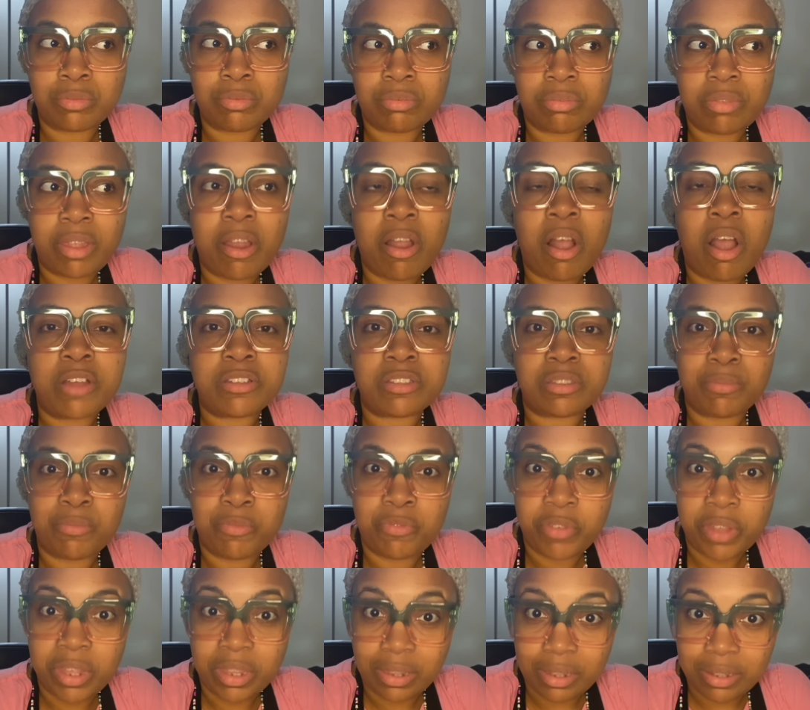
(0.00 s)
there are some
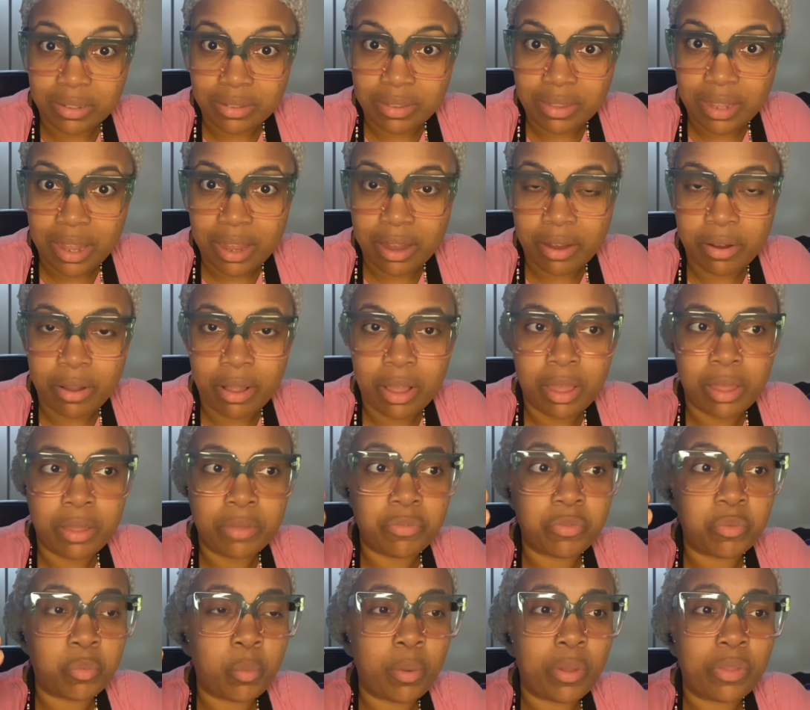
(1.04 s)
feelings there of
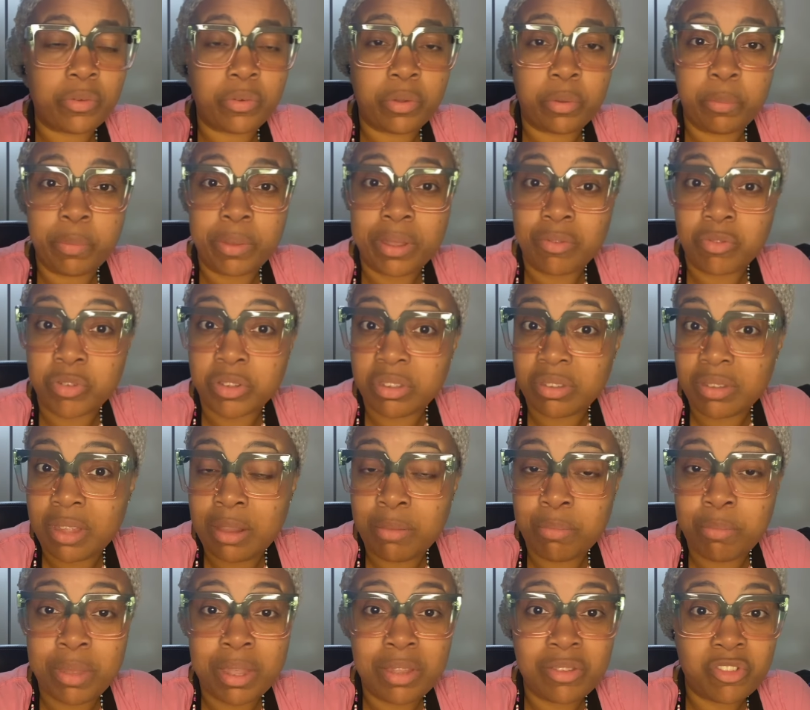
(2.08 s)
whether it be
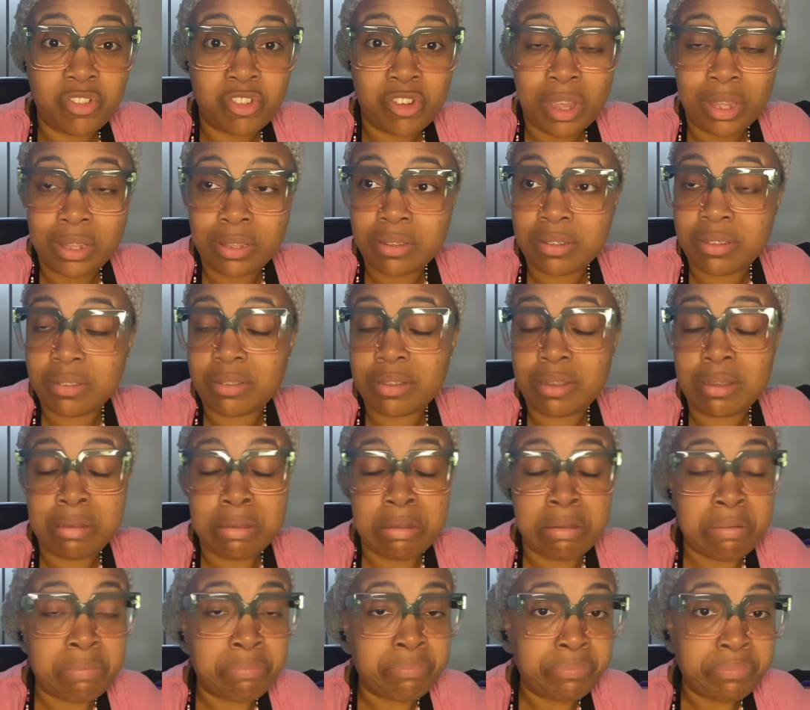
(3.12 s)
resentment,
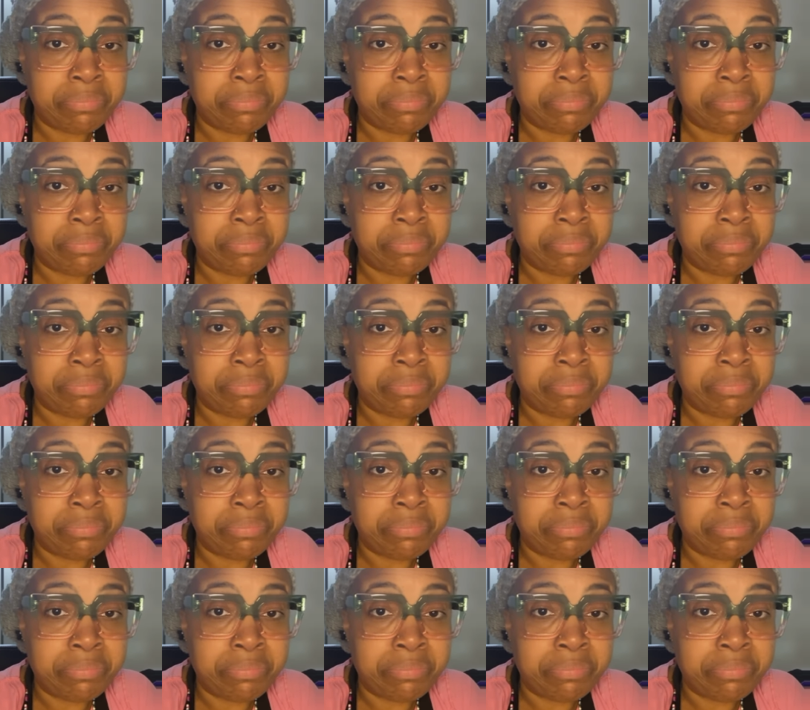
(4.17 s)
jealousy,